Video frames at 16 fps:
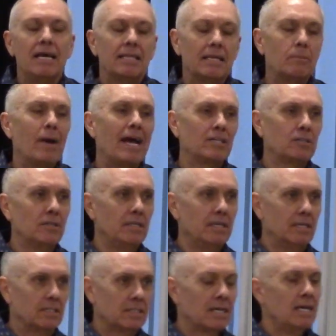I'm going to ask you
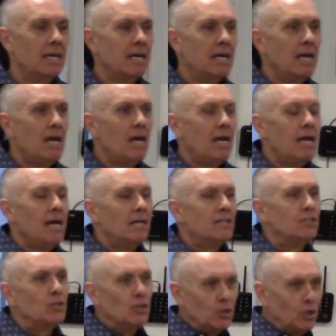this.
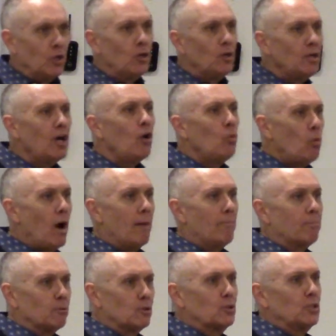Do you know
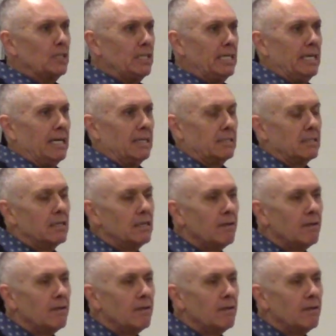what percent